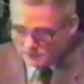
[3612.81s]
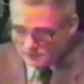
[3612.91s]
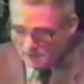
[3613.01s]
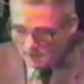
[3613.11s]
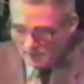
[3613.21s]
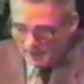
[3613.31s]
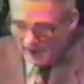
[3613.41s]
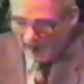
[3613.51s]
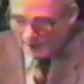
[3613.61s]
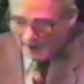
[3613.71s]

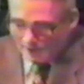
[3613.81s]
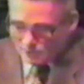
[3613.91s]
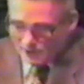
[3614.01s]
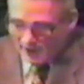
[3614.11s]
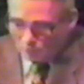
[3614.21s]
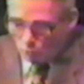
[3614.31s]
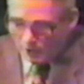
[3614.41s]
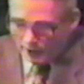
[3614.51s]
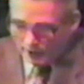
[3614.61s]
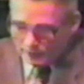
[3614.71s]
And that which hath
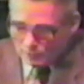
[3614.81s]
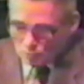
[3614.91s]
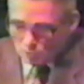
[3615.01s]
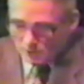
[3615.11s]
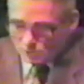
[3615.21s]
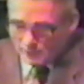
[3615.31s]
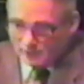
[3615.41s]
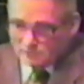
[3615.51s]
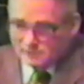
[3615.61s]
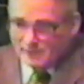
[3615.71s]
wings
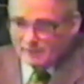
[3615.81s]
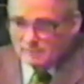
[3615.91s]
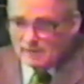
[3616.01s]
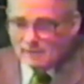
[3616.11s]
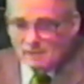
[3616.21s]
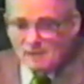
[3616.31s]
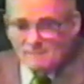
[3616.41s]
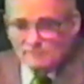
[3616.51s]
shall tell of the matter.